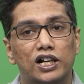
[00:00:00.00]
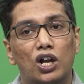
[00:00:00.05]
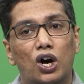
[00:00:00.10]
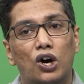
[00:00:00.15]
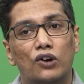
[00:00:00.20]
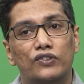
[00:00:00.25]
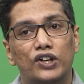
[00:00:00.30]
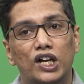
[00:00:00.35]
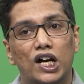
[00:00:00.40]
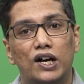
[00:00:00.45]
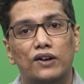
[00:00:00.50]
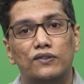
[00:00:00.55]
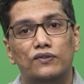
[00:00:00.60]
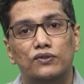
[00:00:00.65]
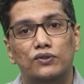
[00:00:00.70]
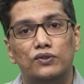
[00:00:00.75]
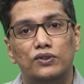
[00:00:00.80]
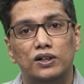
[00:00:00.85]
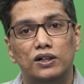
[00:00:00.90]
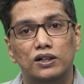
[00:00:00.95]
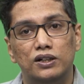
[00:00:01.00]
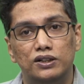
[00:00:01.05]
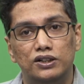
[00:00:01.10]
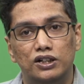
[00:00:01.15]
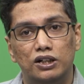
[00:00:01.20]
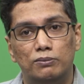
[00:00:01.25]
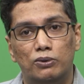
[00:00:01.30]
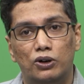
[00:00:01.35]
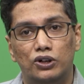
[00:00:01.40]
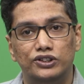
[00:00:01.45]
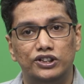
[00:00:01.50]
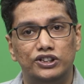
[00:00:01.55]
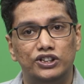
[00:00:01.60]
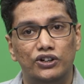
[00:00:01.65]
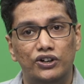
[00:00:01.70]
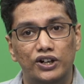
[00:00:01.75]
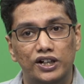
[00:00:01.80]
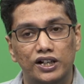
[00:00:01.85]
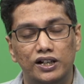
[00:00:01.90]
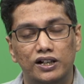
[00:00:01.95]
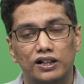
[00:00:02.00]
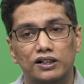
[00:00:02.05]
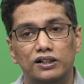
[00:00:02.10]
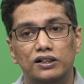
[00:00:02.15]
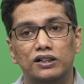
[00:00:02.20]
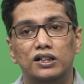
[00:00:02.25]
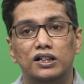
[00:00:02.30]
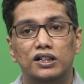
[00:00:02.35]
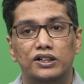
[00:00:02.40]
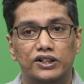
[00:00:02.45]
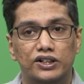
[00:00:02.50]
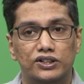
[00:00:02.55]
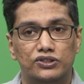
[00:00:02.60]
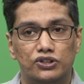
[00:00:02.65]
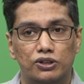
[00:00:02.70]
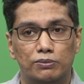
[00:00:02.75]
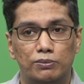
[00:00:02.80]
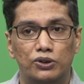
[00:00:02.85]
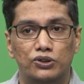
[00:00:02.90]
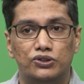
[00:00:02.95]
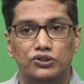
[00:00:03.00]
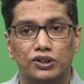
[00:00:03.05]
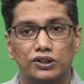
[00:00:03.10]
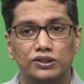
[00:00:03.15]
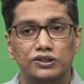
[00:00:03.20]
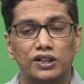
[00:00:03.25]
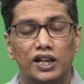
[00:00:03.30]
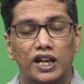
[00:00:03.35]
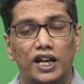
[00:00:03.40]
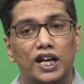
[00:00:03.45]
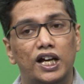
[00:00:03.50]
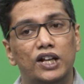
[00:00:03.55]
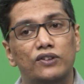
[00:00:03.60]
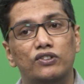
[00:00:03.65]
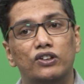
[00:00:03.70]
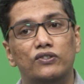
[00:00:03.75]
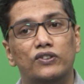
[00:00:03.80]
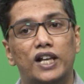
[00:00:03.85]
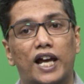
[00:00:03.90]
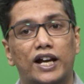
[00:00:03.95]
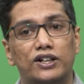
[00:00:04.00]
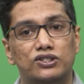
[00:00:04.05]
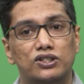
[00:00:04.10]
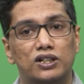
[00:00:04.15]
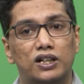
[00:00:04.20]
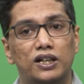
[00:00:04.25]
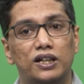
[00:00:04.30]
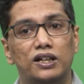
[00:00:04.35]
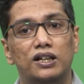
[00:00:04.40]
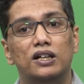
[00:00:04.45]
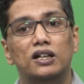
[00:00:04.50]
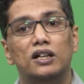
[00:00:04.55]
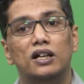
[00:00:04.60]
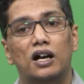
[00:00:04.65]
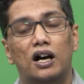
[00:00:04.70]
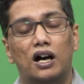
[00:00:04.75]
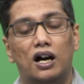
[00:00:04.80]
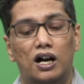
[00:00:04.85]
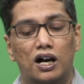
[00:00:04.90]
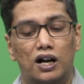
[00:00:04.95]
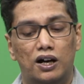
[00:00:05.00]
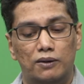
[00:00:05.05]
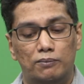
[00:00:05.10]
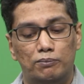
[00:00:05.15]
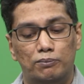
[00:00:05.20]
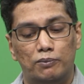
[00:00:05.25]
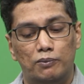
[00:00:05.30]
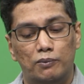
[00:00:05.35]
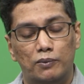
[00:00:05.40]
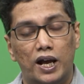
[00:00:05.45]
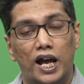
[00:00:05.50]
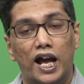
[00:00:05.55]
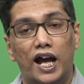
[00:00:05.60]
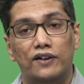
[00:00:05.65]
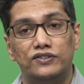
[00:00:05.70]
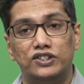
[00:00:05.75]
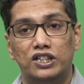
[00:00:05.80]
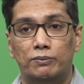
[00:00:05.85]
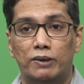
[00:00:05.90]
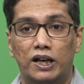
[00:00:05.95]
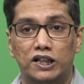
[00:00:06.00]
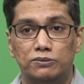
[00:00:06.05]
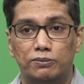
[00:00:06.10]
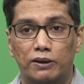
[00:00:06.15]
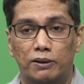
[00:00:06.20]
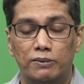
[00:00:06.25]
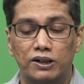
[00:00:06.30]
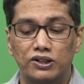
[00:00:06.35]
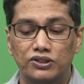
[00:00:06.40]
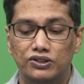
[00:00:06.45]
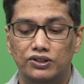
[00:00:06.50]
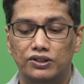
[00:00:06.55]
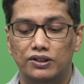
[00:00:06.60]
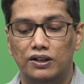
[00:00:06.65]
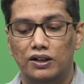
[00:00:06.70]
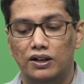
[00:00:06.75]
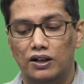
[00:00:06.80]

now we have learnt about the theoretical distributions, here we will actually uh, have some experiments